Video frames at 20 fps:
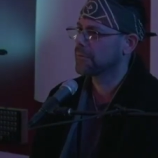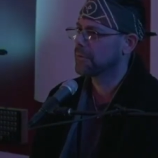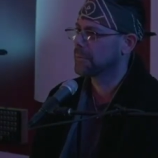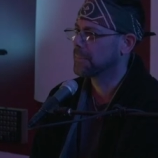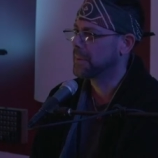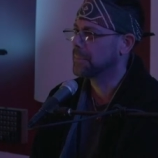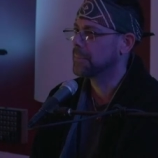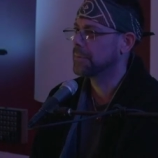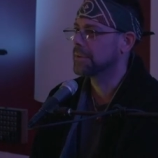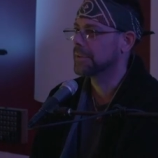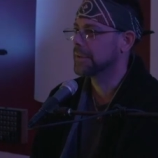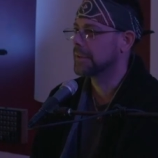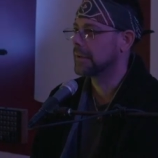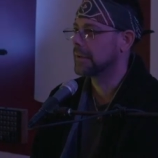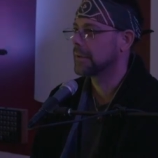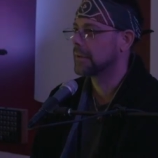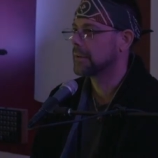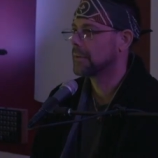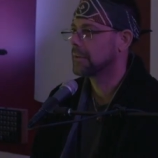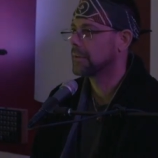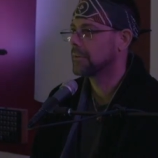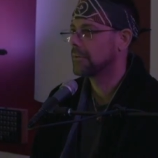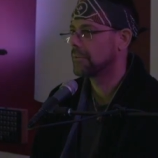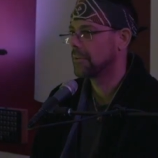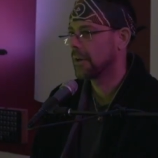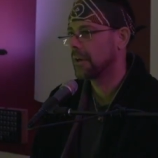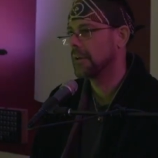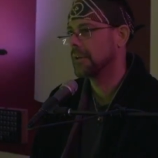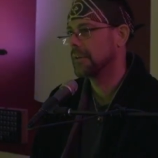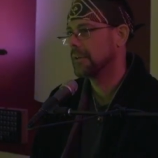for people to hear
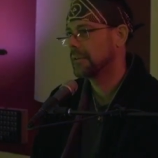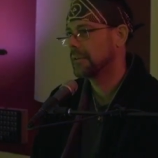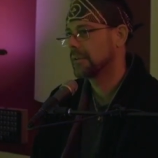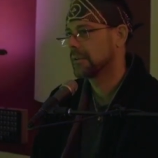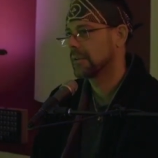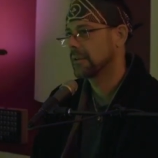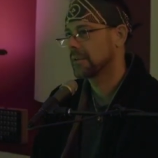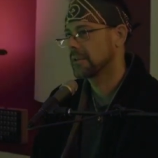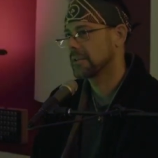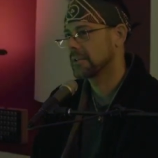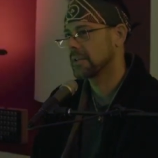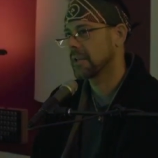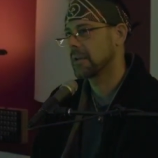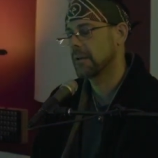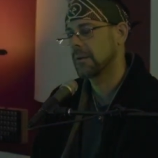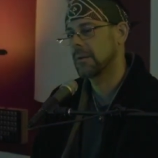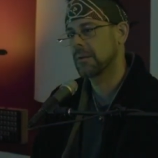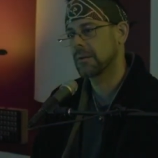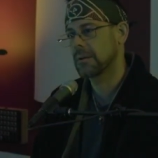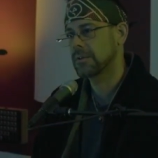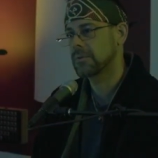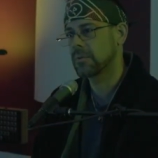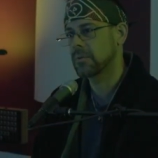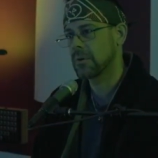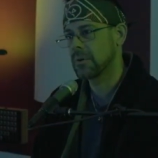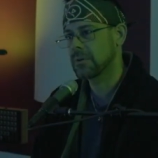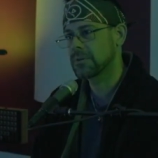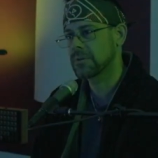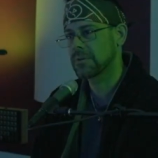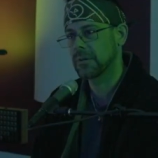right? Yeah, because because
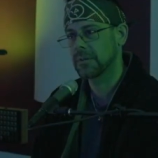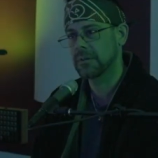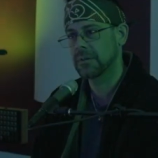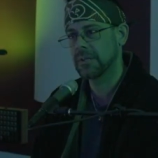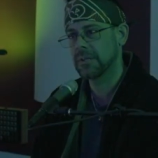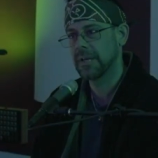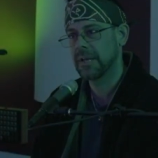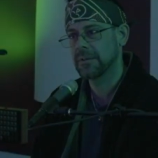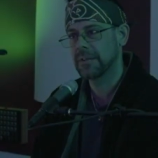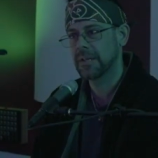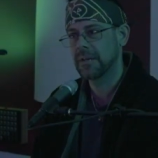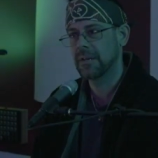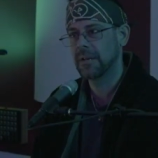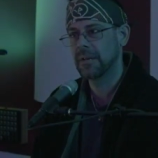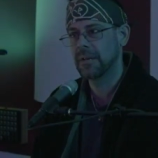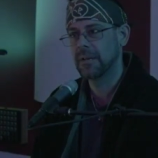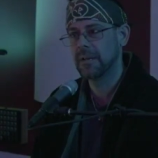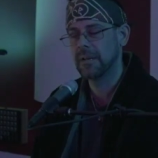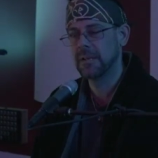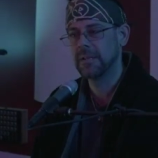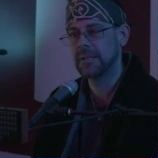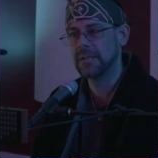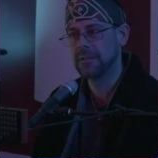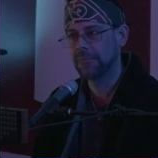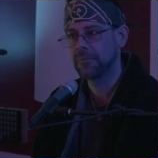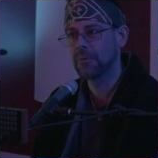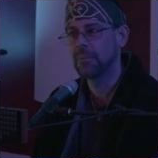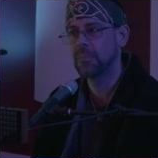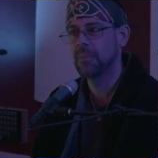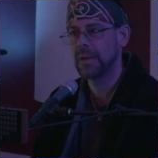we're all struggling out there in
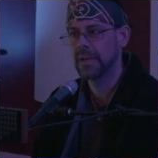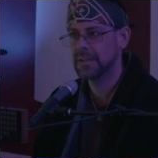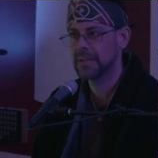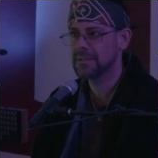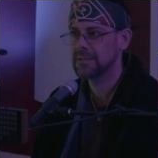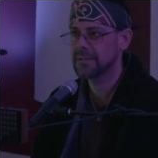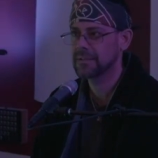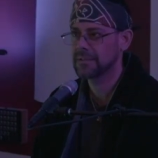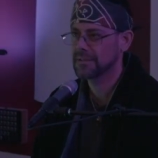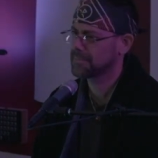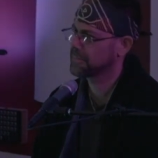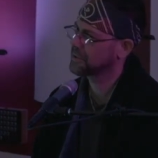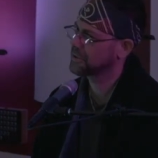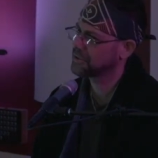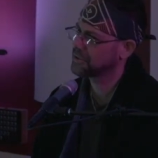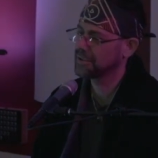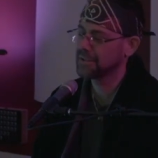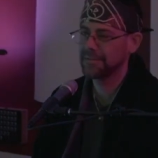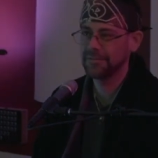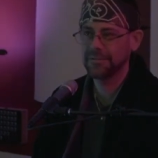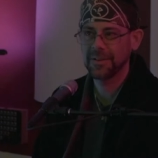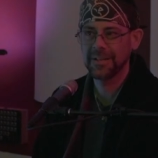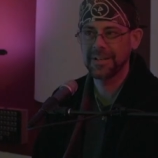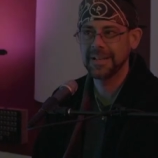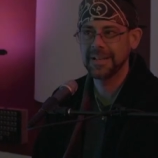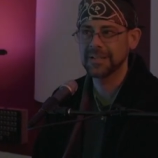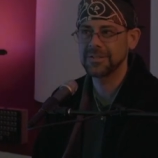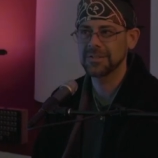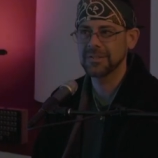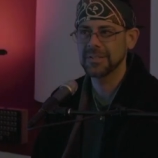different ways, especially
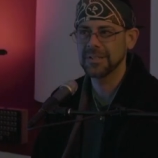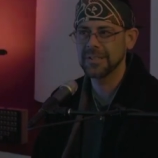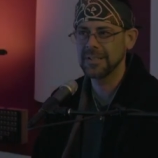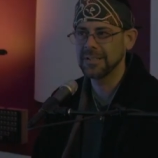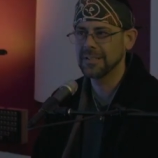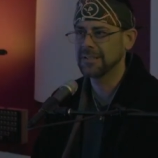financially,